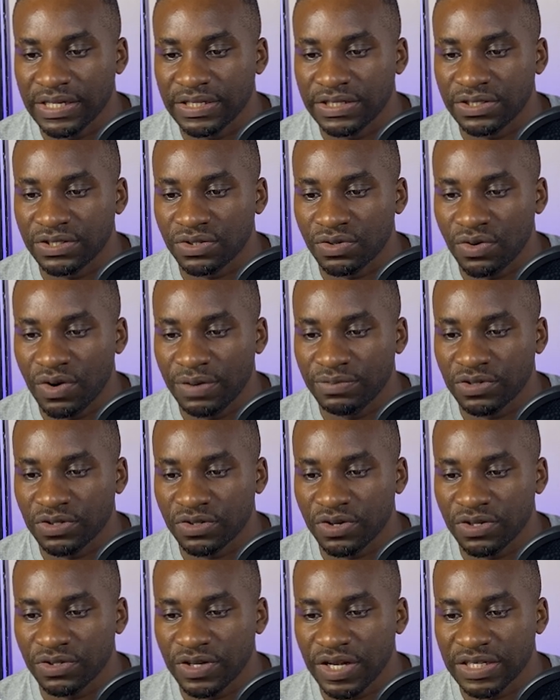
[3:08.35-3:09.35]
So I'm just
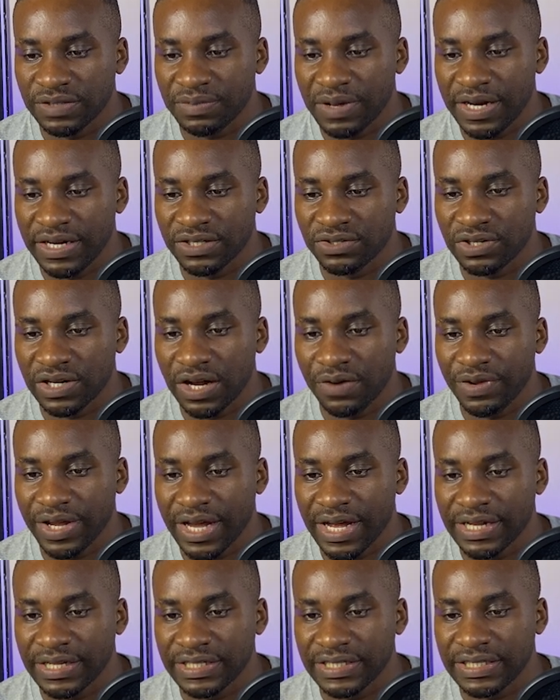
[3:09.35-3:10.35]
going to expand it so that we
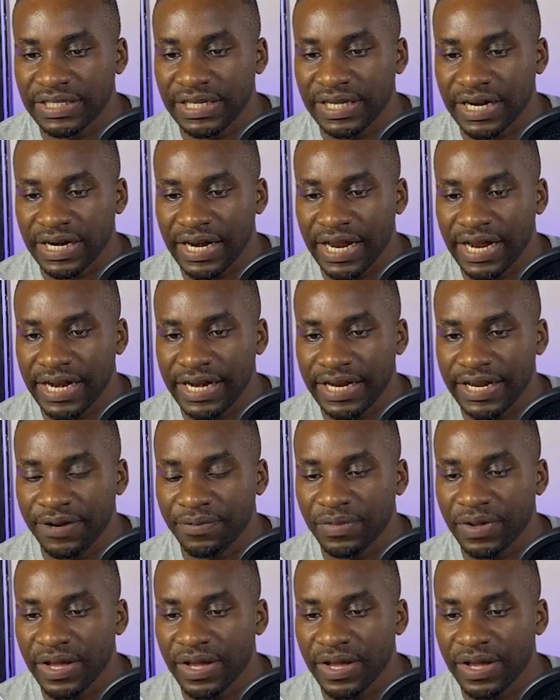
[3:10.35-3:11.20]
can see clearly.